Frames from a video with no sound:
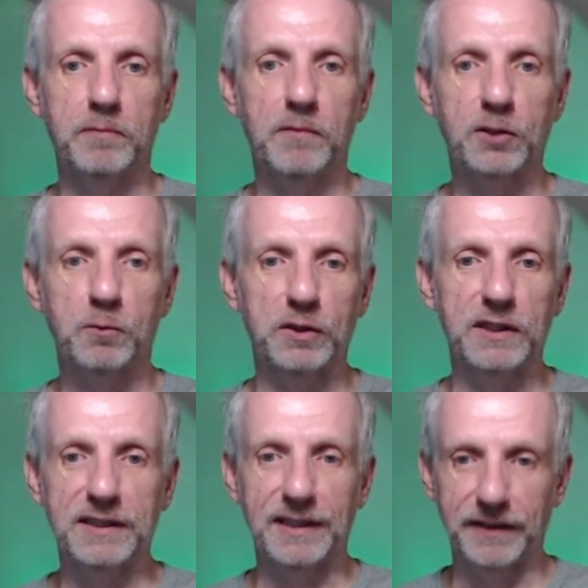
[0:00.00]
much more
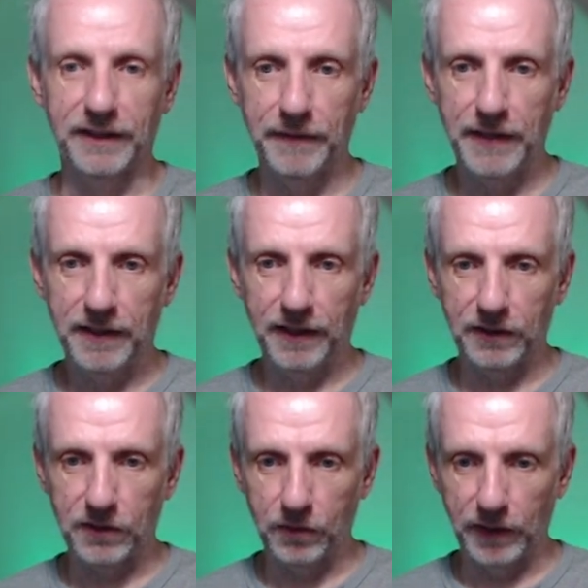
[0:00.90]
detail there. I'll
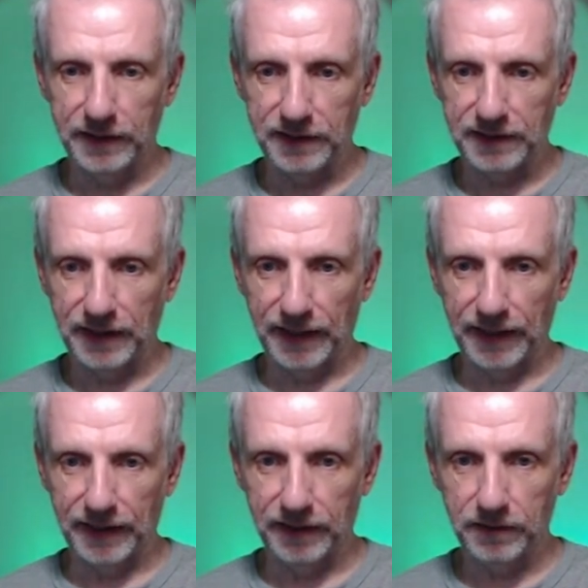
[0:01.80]
go and
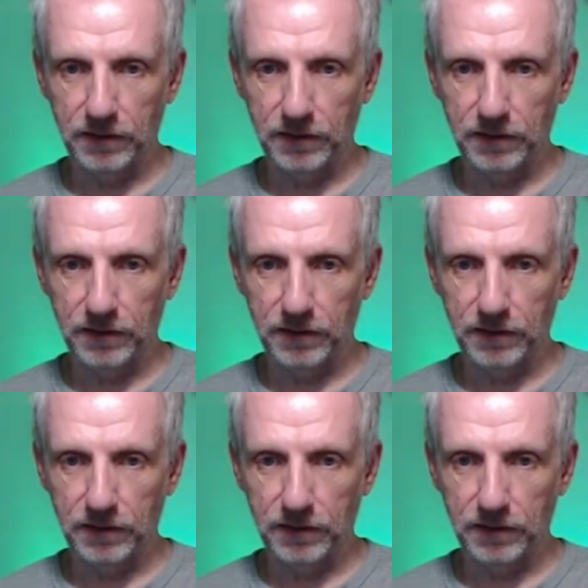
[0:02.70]
say